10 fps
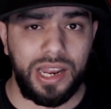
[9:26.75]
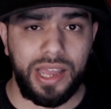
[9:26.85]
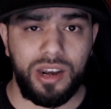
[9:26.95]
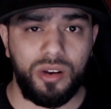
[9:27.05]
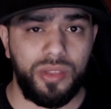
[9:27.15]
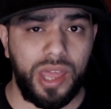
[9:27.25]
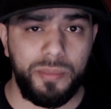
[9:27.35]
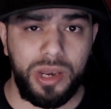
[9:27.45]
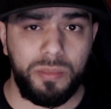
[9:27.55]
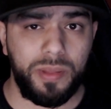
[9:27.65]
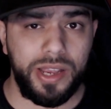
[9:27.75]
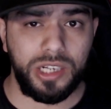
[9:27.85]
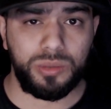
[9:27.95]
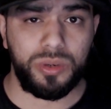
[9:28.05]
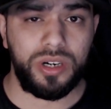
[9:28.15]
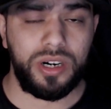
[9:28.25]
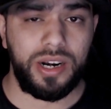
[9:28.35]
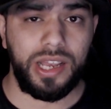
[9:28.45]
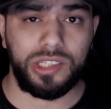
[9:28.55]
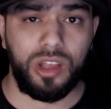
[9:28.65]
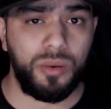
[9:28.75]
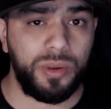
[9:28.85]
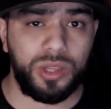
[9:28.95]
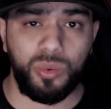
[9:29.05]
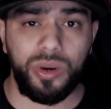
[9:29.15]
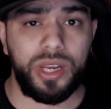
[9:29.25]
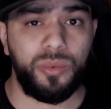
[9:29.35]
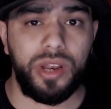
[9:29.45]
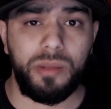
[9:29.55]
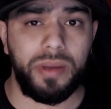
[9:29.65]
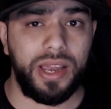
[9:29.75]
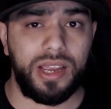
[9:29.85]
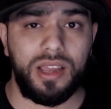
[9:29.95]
I didn't know that many players were hurt, along with the rookie running back,